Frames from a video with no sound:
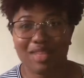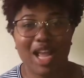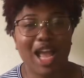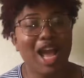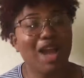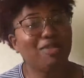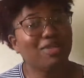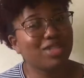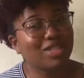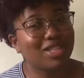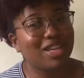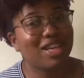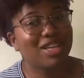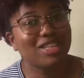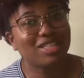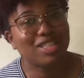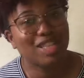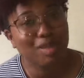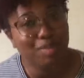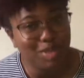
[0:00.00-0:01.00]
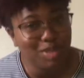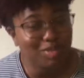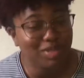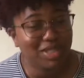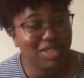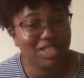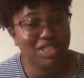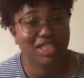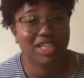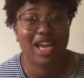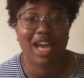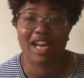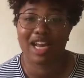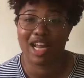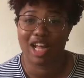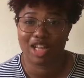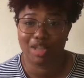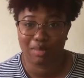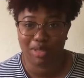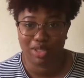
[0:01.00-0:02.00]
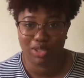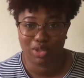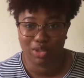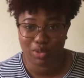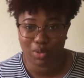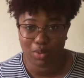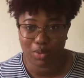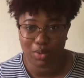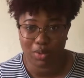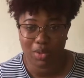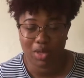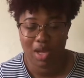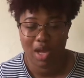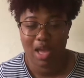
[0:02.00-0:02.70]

I was substitute teaching at an elementary school,